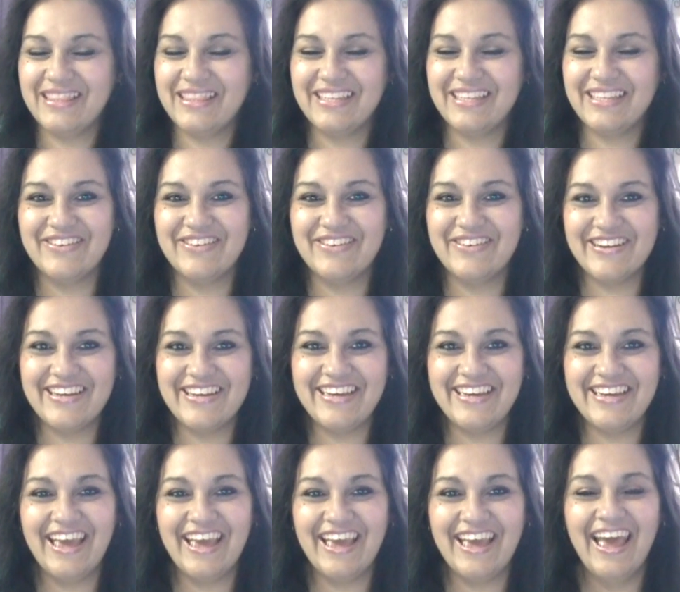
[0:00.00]

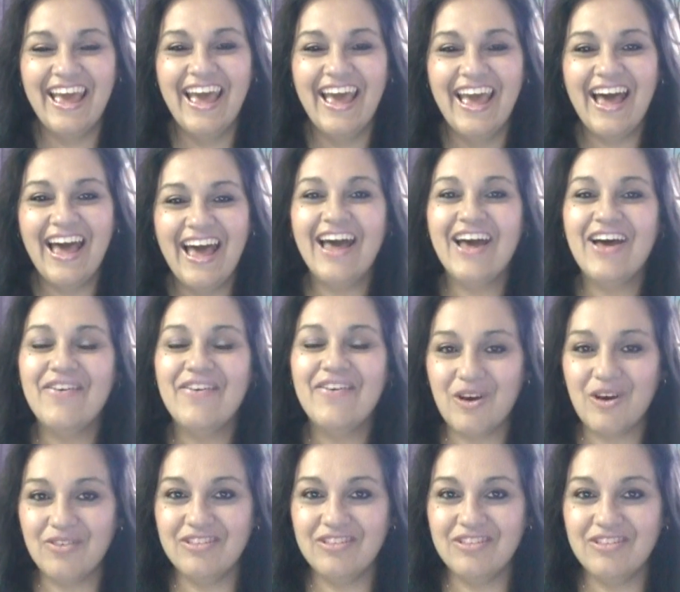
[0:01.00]
degree of
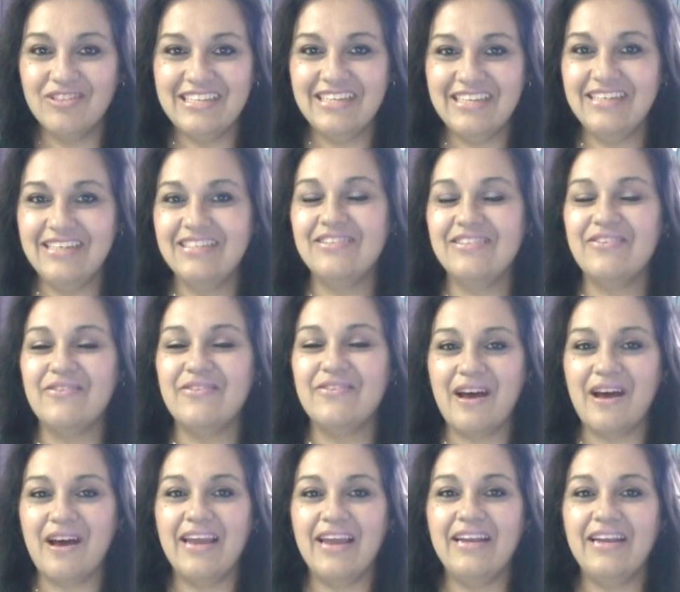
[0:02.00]
OCD so
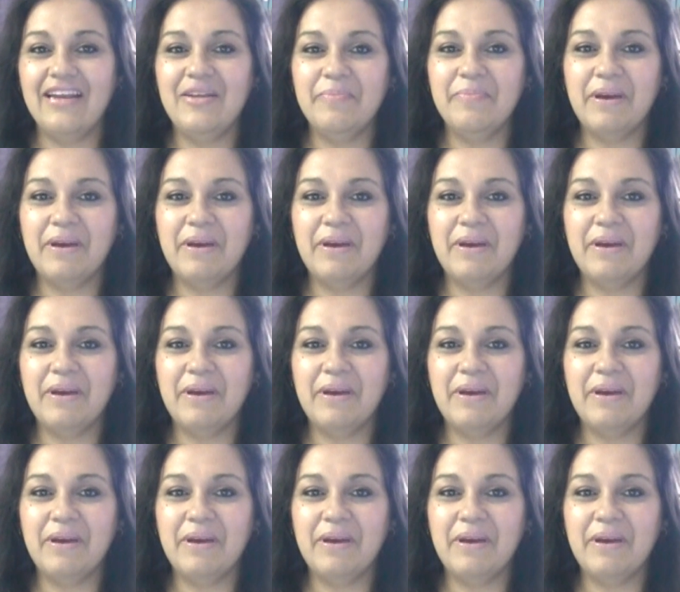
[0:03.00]
I need